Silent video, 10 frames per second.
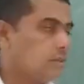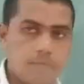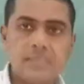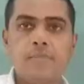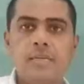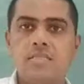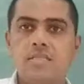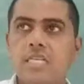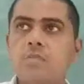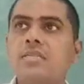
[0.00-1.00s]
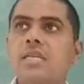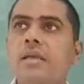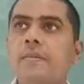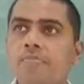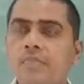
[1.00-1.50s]
mathematics,
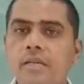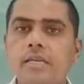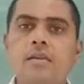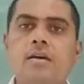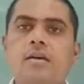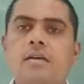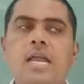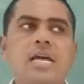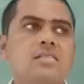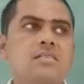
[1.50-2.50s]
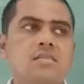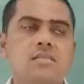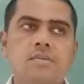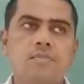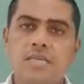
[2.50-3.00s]
especially in class
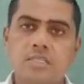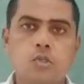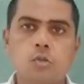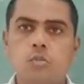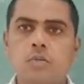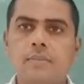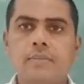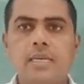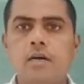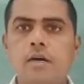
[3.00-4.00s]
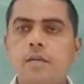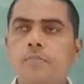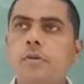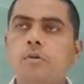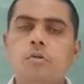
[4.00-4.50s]
+2, I mean
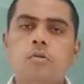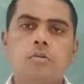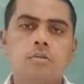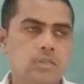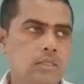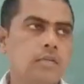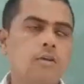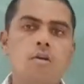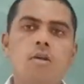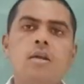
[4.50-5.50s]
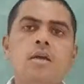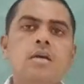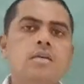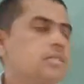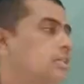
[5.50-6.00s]
in PU and
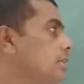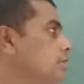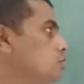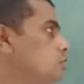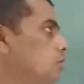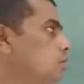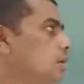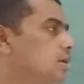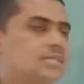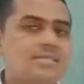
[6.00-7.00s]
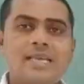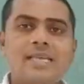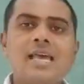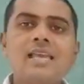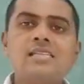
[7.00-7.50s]
all, so they used to say
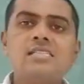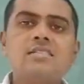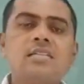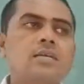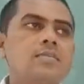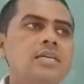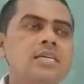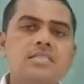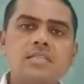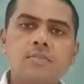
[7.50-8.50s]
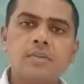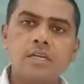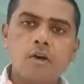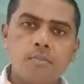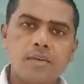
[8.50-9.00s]
calculus is nothing but it is nothing but
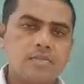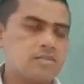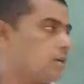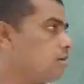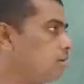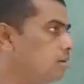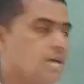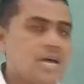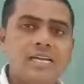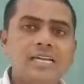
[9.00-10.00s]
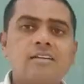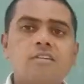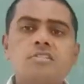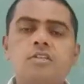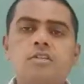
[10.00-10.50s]
a combination of it
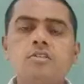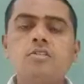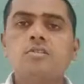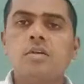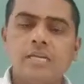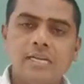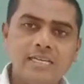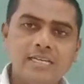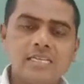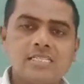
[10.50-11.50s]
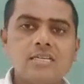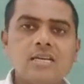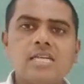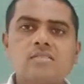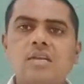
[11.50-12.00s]
constitutes
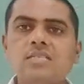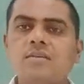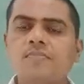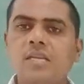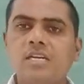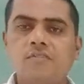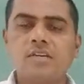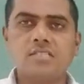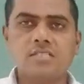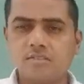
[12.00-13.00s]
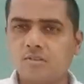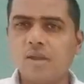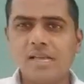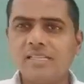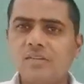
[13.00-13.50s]
integration as well as differentiation. So
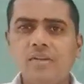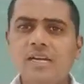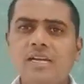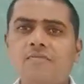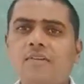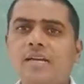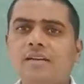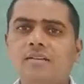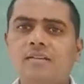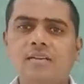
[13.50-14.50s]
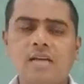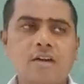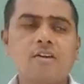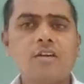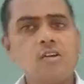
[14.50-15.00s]
like that we defined
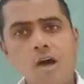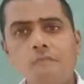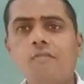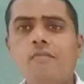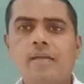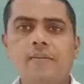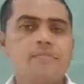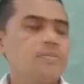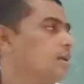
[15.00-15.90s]
according to our way.